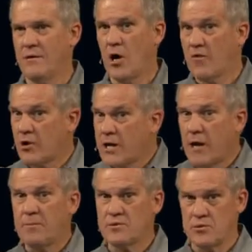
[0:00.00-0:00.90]
All of our
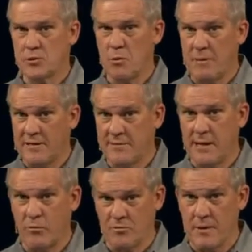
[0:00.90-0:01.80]
campuses, repeat
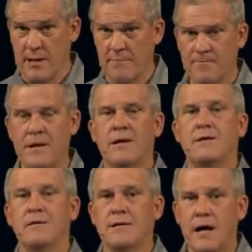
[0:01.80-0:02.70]
that with me.
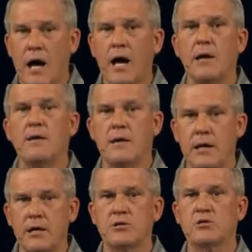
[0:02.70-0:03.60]
God
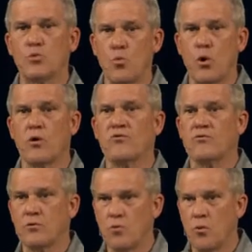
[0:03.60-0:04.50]
is
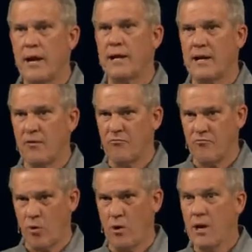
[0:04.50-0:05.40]
worth waiting
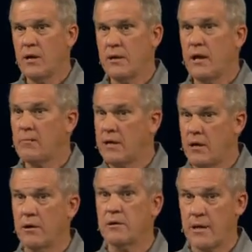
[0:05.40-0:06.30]
for. Now, let me
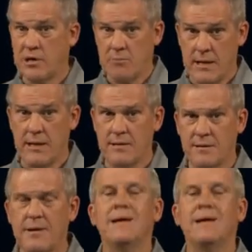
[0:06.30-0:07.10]
hear it like you mean it.